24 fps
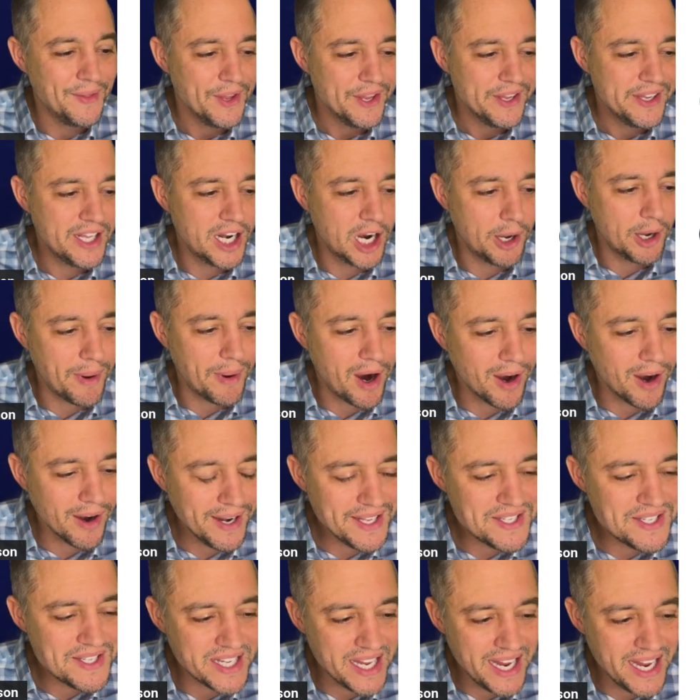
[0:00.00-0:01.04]
you know, I'm already
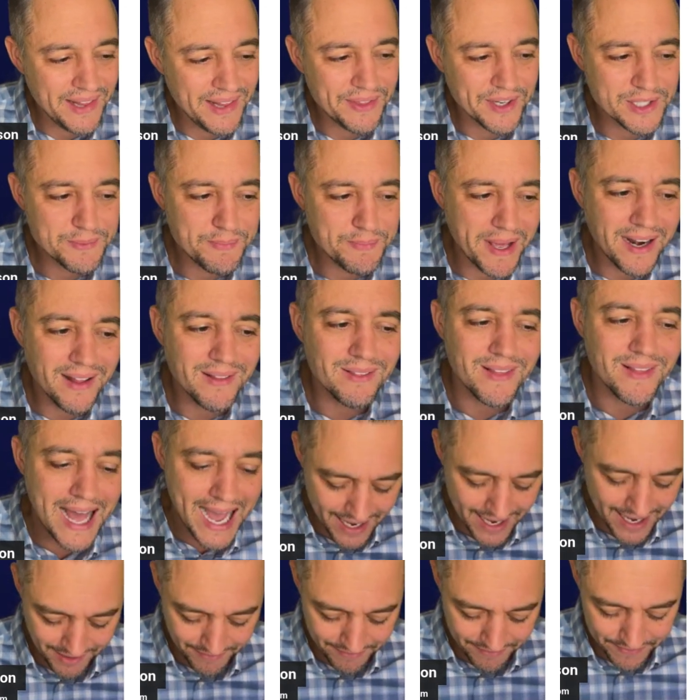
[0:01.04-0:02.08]
seeing there's been a lot
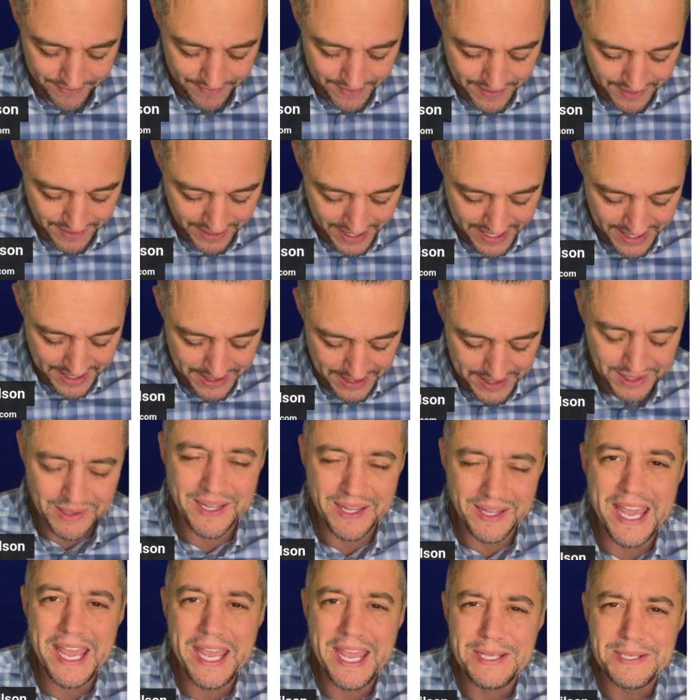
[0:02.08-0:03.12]
of like
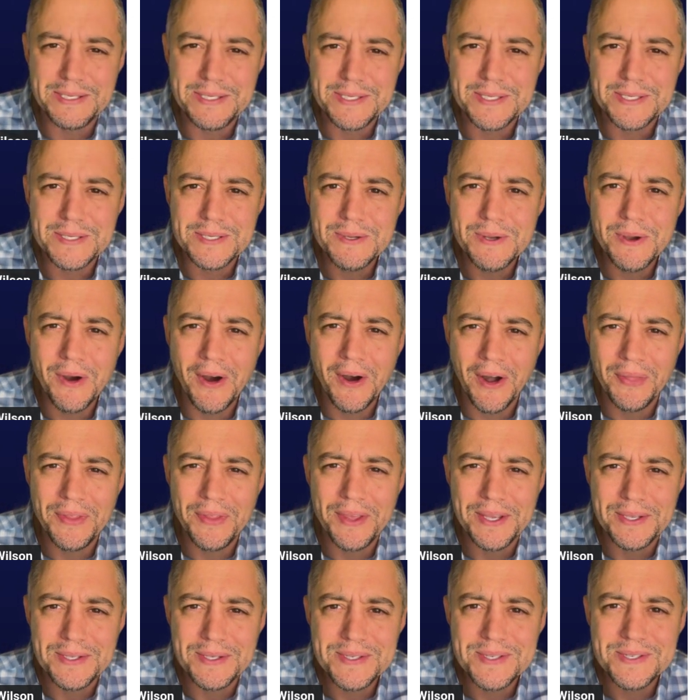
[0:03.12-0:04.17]
delays on
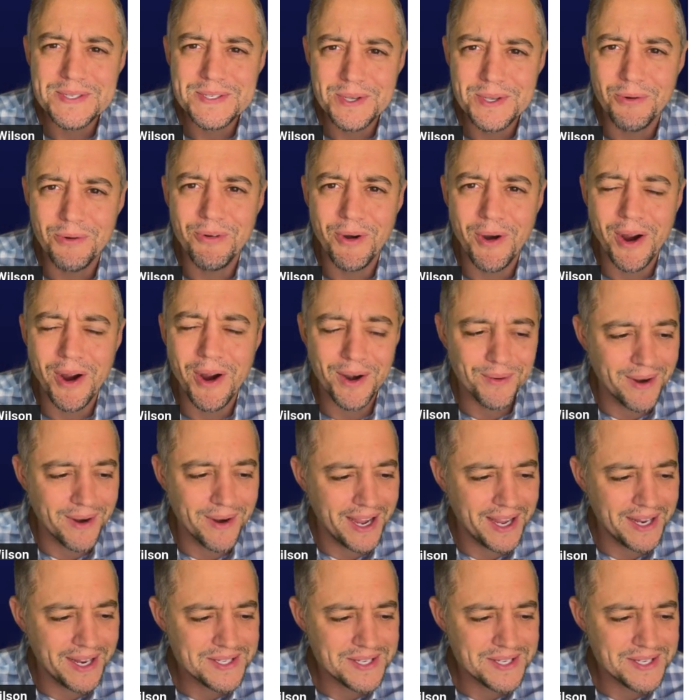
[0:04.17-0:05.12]
these so far, right?